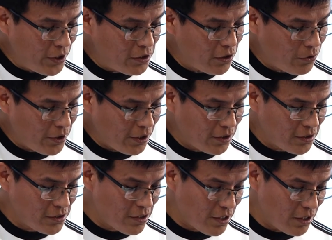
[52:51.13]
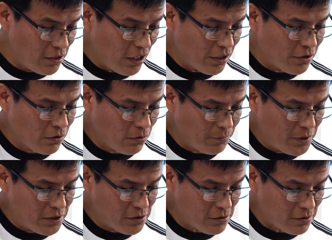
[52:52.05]
reloading his theological
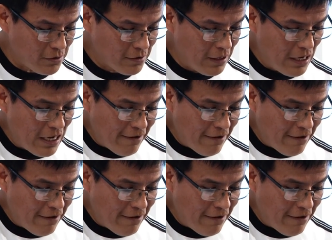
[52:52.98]
pistol,